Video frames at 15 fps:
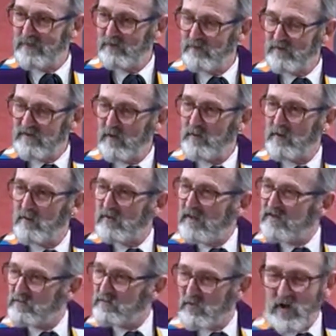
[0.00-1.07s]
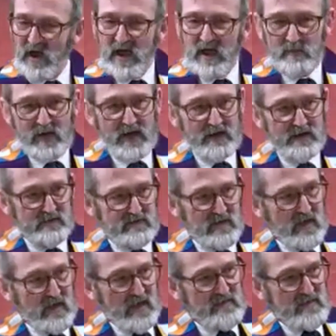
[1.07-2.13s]
We tell people, let's pray about it.
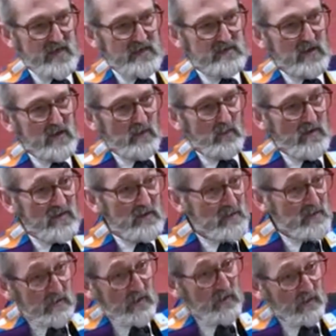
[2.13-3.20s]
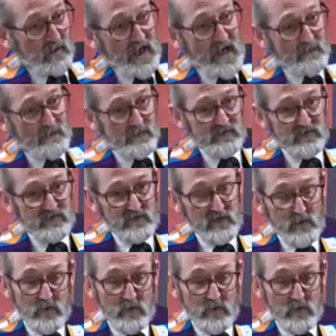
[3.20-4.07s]
And then when the miracle happens,